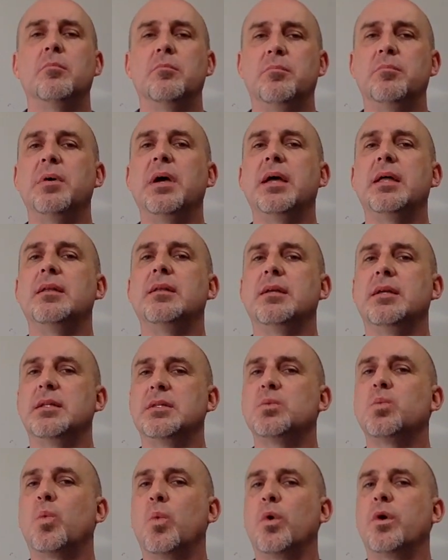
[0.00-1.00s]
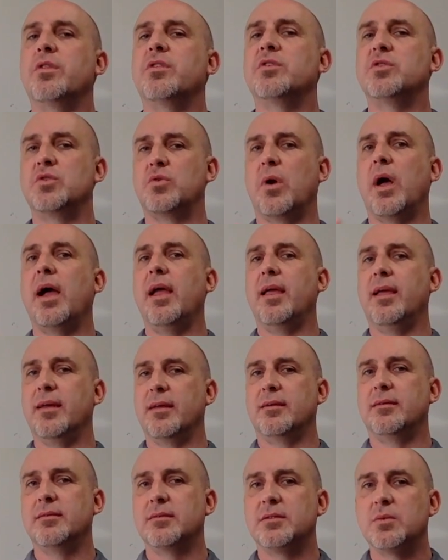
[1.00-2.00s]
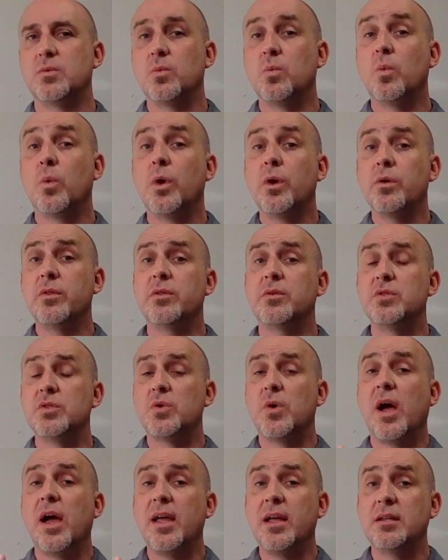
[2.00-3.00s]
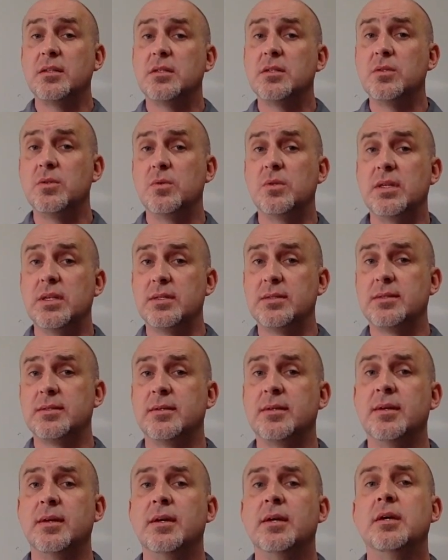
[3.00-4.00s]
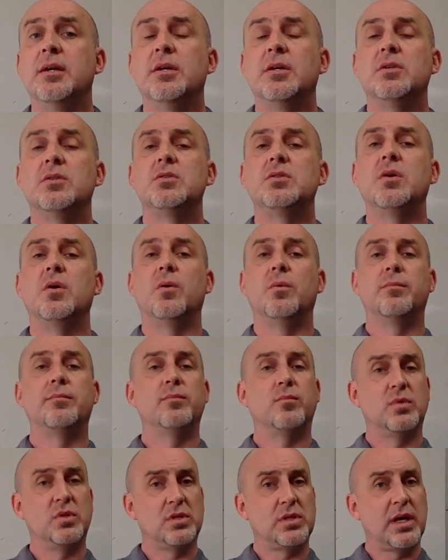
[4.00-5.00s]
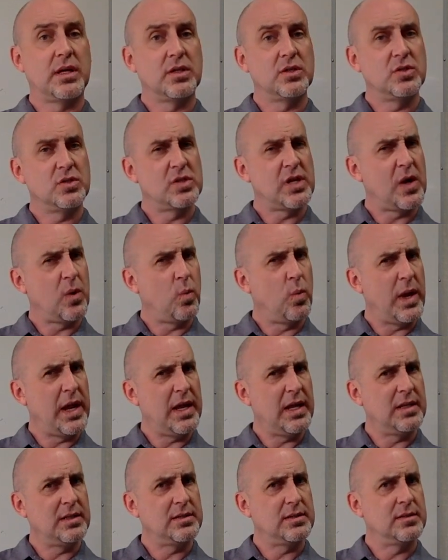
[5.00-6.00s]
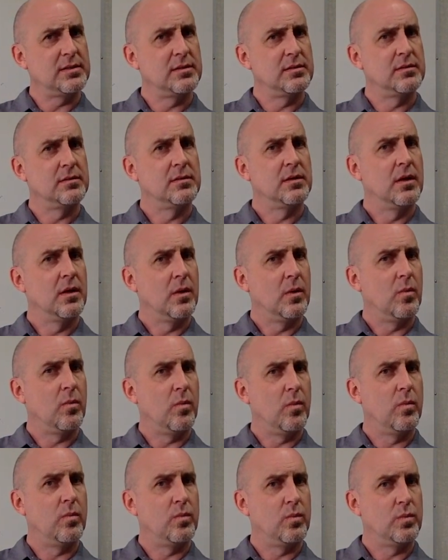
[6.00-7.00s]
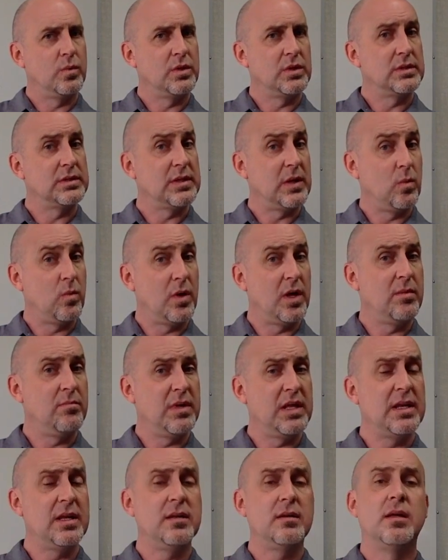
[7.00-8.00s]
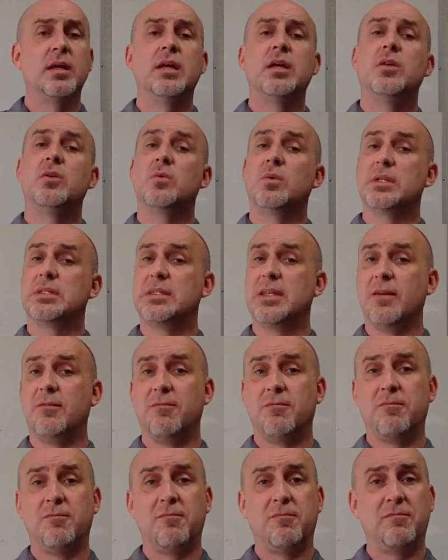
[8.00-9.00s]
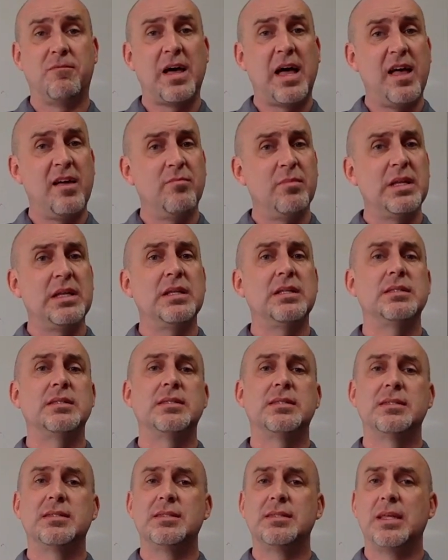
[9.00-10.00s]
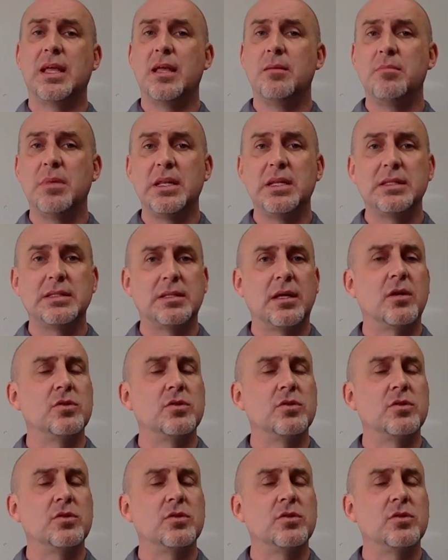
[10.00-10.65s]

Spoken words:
But it's worth trying. It's worth trying to do this. So when you're talking to your child, wait. You can say 1 minute. You could say 5 minutes, 10 minutes.